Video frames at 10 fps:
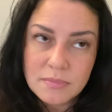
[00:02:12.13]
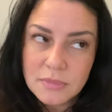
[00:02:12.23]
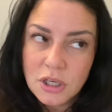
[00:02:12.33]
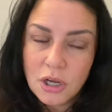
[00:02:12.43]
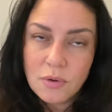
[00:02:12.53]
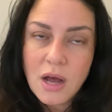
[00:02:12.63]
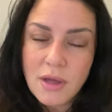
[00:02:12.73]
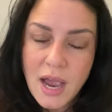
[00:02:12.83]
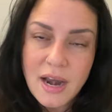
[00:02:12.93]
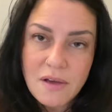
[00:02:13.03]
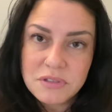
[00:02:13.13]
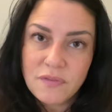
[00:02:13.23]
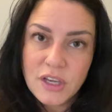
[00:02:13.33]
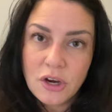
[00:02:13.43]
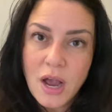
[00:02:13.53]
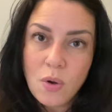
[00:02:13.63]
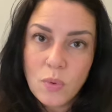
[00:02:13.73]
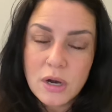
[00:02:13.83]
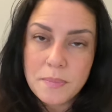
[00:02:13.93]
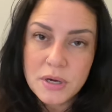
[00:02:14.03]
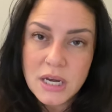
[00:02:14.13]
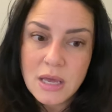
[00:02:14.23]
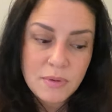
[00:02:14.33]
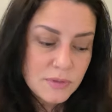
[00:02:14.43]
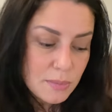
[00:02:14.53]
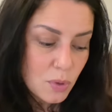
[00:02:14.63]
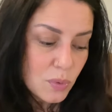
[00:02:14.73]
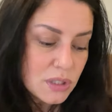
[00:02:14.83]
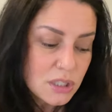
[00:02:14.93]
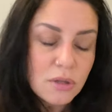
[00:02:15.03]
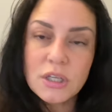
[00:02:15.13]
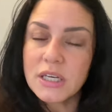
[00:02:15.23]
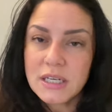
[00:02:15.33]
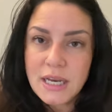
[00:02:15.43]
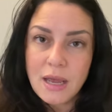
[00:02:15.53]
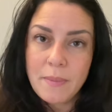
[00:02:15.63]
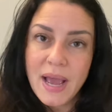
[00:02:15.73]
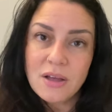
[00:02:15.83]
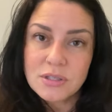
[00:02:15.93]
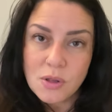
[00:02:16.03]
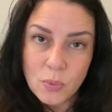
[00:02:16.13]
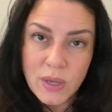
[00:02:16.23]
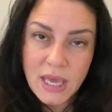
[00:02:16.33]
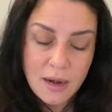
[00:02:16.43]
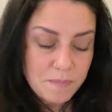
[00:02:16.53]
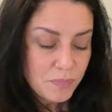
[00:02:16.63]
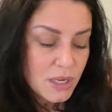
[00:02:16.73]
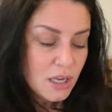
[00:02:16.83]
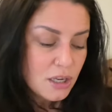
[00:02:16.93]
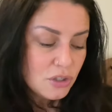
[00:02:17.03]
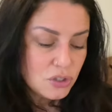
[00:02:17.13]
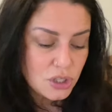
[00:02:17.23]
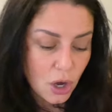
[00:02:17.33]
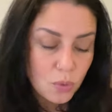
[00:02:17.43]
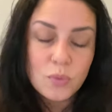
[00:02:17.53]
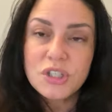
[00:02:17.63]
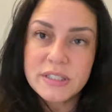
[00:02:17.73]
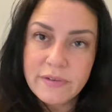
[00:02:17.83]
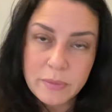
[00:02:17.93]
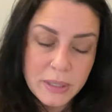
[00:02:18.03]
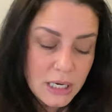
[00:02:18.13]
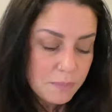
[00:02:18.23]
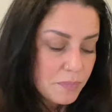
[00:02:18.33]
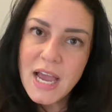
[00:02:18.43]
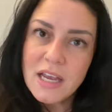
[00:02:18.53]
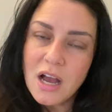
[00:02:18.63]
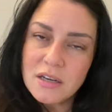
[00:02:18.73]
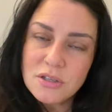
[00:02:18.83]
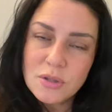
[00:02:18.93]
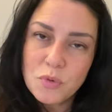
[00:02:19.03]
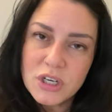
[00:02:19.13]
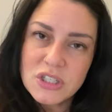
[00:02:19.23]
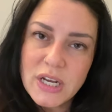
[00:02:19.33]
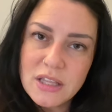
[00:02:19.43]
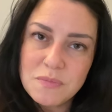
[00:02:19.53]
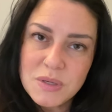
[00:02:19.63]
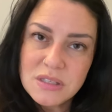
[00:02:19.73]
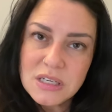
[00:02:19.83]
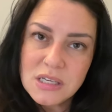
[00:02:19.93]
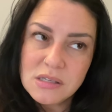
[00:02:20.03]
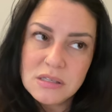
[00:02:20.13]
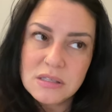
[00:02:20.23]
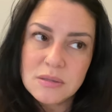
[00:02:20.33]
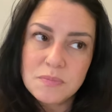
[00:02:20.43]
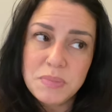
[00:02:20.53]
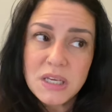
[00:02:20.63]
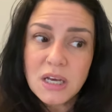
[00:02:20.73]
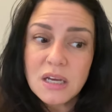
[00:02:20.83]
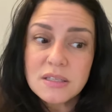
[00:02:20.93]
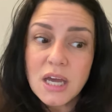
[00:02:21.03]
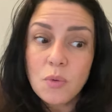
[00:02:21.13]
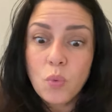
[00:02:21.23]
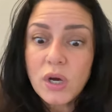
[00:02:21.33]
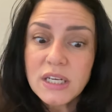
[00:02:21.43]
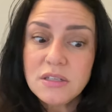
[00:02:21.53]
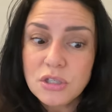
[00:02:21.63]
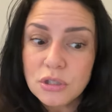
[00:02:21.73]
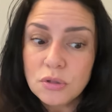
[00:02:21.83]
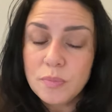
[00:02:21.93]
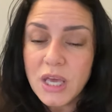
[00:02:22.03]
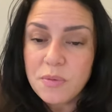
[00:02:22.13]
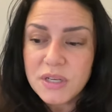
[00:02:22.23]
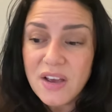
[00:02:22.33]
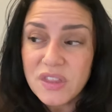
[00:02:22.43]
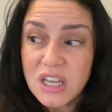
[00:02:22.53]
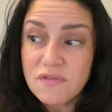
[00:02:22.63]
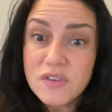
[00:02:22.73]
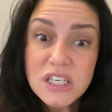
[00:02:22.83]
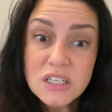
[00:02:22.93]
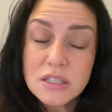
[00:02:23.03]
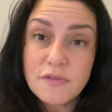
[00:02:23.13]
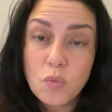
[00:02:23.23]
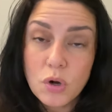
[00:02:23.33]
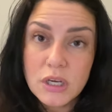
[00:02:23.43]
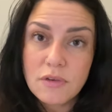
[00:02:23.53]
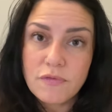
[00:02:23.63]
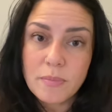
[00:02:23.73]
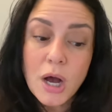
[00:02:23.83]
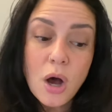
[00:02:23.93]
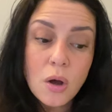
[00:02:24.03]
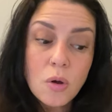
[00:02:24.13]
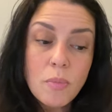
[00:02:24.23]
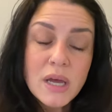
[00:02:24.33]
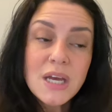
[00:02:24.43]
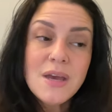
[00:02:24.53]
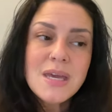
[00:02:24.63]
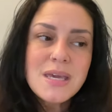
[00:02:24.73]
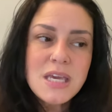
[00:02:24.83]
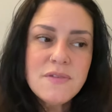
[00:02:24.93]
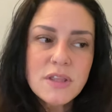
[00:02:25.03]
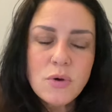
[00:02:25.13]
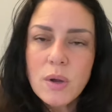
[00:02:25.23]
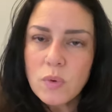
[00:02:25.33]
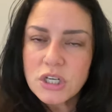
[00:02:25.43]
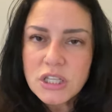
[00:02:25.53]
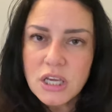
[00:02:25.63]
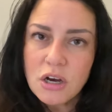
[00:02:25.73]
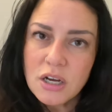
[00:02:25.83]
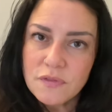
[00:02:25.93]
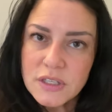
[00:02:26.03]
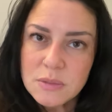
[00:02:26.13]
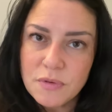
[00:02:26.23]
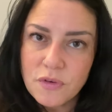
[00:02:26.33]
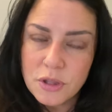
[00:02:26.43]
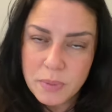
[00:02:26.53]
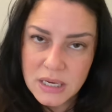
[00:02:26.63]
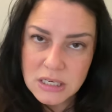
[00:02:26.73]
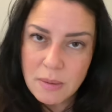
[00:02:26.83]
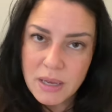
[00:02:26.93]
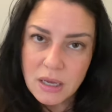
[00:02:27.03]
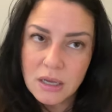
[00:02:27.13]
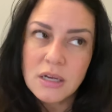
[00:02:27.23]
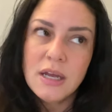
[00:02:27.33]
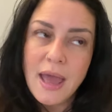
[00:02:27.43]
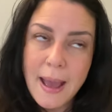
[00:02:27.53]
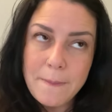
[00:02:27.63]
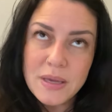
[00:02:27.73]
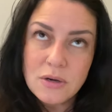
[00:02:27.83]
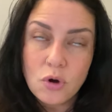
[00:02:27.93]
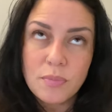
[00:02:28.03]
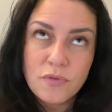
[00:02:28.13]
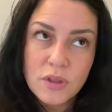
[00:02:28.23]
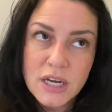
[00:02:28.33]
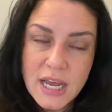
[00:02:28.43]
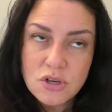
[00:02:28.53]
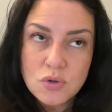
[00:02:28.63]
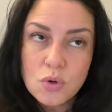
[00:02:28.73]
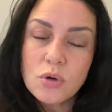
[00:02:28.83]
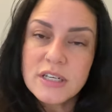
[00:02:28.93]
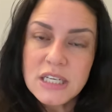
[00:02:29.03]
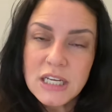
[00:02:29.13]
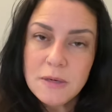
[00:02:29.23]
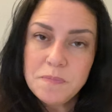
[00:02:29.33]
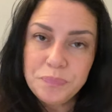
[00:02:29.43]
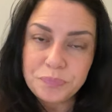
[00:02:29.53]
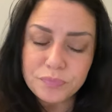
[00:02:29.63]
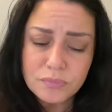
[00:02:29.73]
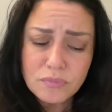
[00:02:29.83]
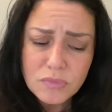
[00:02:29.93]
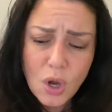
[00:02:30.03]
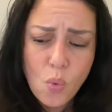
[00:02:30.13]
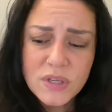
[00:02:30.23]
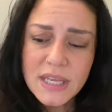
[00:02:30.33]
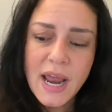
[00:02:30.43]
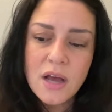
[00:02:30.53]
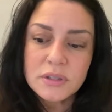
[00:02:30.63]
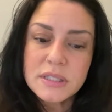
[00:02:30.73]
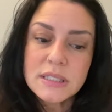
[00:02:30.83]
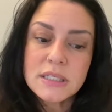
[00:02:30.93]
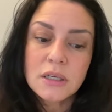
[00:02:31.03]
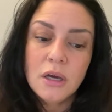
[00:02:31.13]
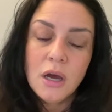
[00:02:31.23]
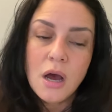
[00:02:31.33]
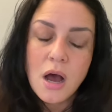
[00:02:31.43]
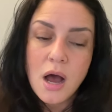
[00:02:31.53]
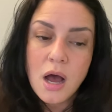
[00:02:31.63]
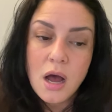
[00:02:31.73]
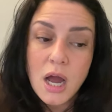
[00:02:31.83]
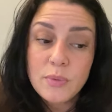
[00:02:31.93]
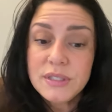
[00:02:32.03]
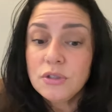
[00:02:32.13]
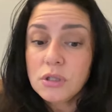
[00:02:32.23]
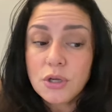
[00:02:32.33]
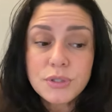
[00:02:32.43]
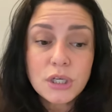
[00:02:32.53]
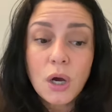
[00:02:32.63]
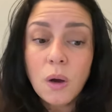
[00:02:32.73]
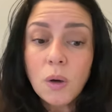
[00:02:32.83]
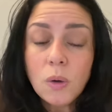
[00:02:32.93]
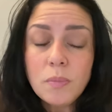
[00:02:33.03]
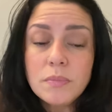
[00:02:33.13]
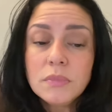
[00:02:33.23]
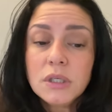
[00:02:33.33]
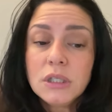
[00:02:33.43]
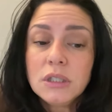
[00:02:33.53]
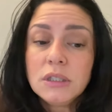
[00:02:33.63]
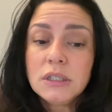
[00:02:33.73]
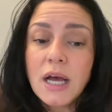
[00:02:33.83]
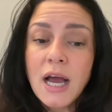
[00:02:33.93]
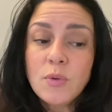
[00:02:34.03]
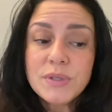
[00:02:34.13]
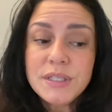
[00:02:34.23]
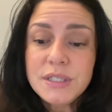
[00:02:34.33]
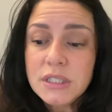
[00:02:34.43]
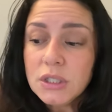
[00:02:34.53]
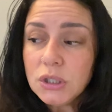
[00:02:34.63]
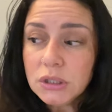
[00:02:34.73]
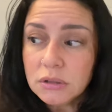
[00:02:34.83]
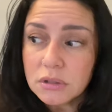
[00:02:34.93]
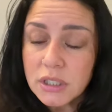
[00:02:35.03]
you know, I'd have to figure out where to put him if someone wants to go look at a damn house on the weekend. So, which is everybody. I got into the mortgage side of the business because I wanted to be able to have the convenience of working from home. Even though I worked in the office before the pandemic happened or before the national quarantine was announced, I was still close to home. I was still